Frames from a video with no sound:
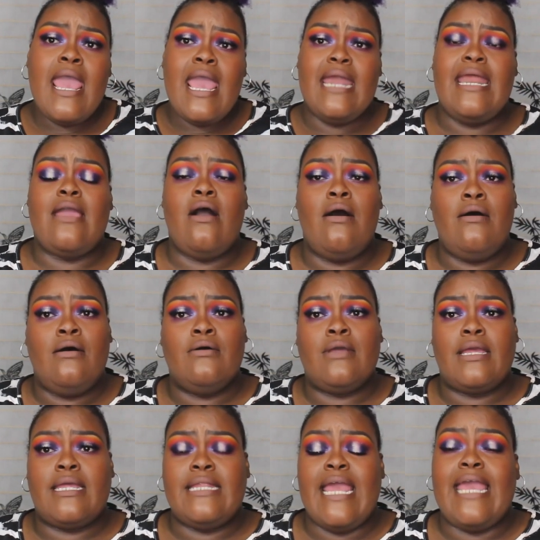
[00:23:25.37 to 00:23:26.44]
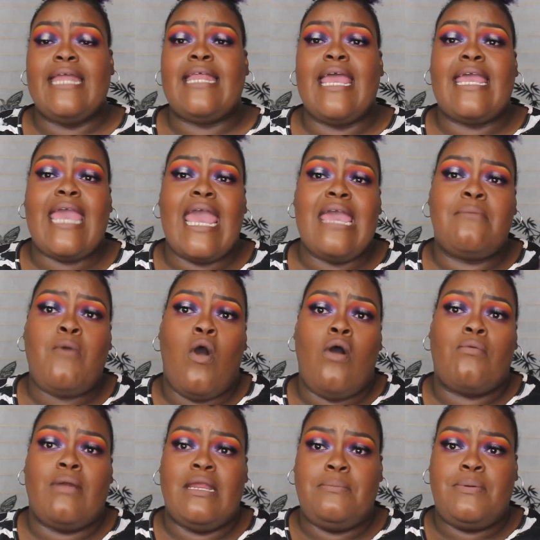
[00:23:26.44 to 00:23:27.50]
and they all they, they came
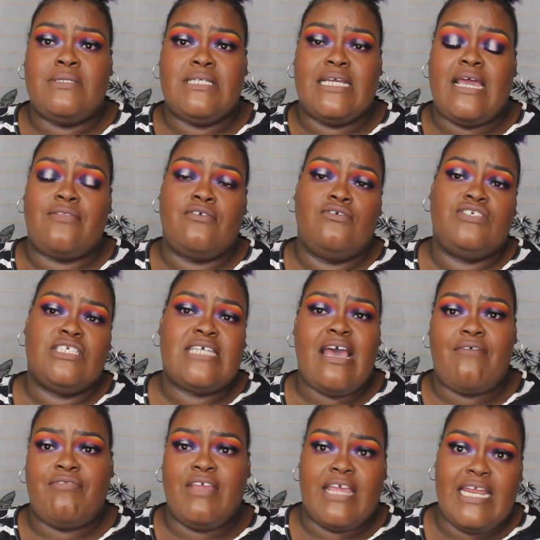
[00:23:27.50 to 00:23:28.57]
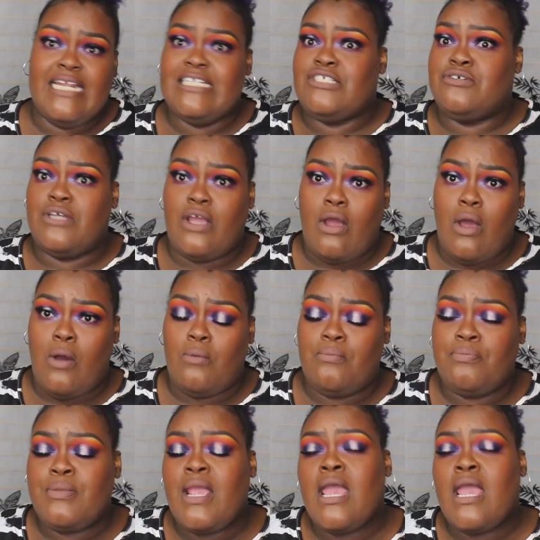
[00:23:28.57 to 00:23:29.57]
already put together you just have to get it to your home